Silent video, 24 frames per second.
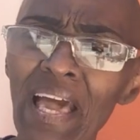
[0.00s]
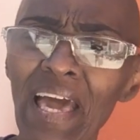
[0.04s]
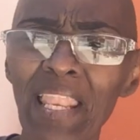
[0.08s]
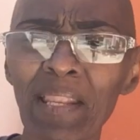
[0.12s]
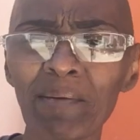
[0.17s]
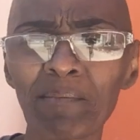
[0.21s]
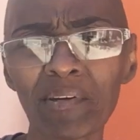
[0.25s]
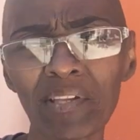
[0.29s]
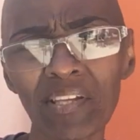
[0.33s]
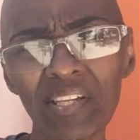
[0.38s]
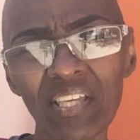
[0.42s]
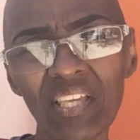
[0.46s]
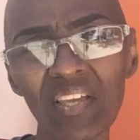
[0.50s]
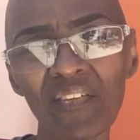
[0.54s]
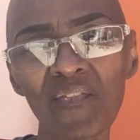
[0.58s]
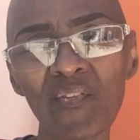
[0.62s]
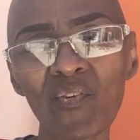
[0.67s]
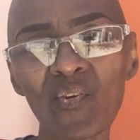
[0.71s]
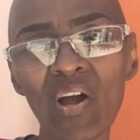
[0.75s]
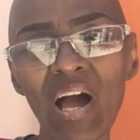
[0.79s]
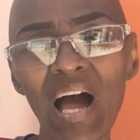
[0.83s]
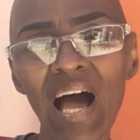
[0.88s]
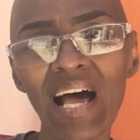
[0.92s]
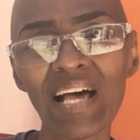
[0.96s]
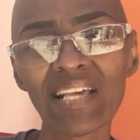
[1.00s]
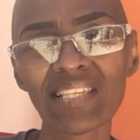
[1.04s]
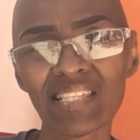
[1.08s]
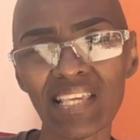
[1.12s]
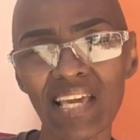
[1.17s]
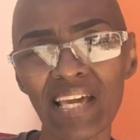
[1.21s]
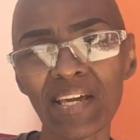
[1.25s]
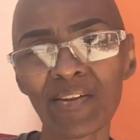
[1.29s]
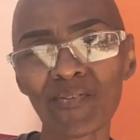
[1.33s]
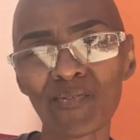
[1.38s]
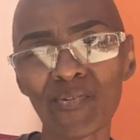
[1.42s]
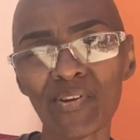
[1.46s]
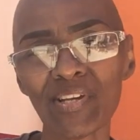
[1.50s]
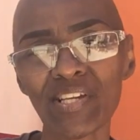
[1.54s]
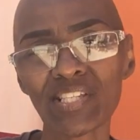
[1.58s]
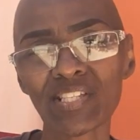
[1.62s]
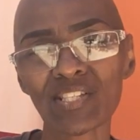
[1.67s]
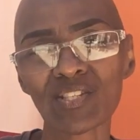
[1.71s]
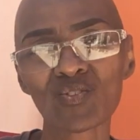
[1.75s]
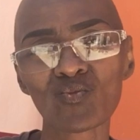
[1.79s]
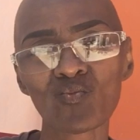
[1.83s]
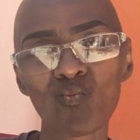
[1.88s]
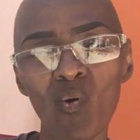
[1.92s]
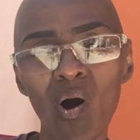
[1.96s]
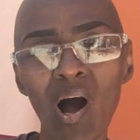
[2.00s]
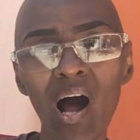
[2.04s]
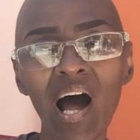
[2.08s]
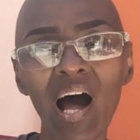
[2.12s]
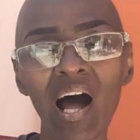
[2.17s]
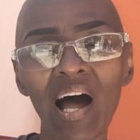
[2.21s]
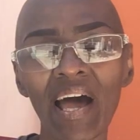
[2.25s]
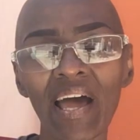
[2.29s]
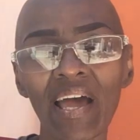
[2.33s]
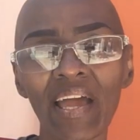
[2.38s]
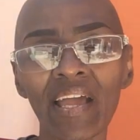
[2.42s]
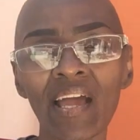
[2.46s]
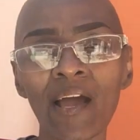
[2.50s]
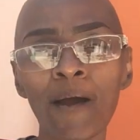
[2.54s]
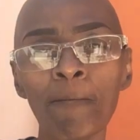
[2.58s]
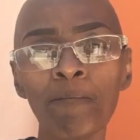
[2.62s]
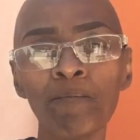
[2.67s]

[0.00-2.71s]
And I'm gonna give you guys 8 reasons why